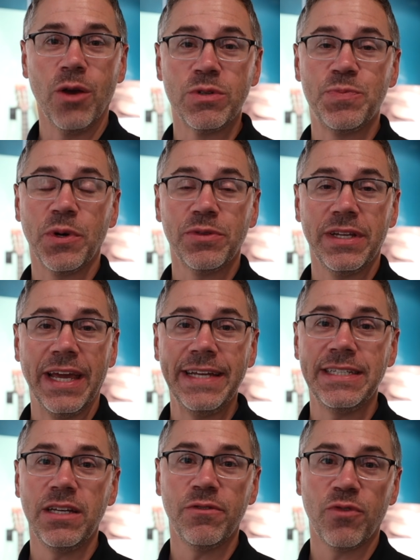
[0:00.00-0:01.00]
It was built in
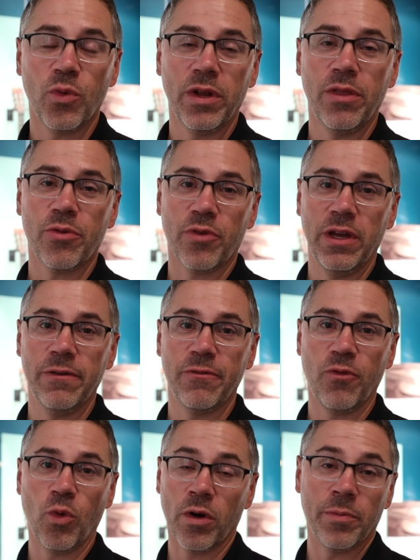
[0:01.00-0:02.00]
1843 for a